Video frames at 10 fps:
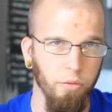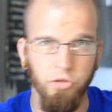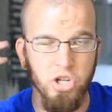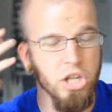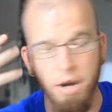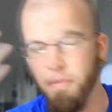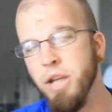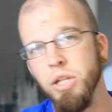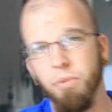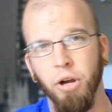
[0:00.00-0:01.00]
It was just an
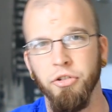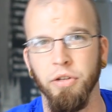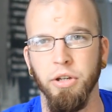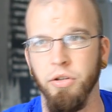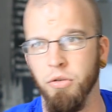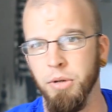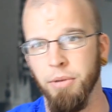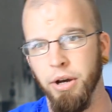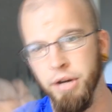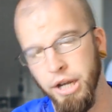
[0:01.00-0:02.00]
amazing project that he told me
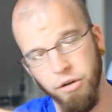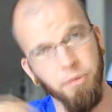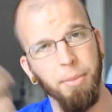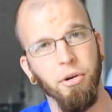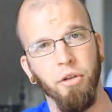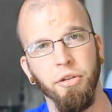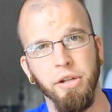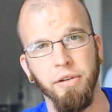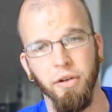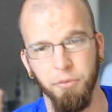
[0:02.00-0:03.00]
about. I don't remember all the
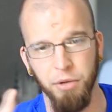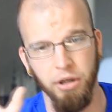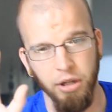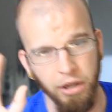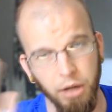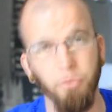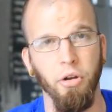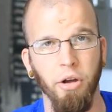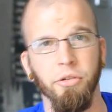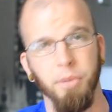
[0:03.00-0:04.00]
details, but it
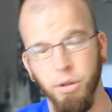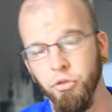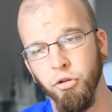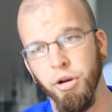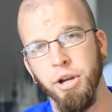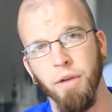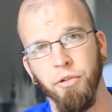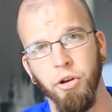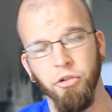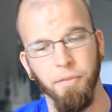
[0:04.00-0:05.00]
was awesome and it was a great
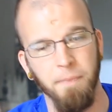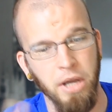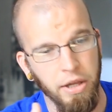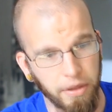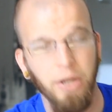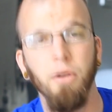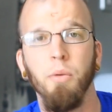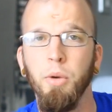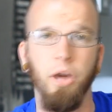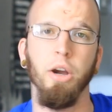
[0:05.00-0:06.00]
conversation.
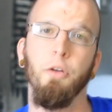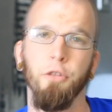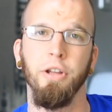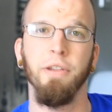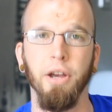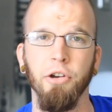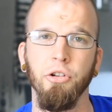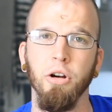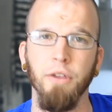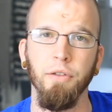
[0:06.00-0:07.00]
Then we hung out for the entire
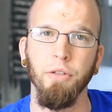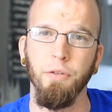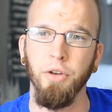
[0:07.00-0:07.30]
show of Henry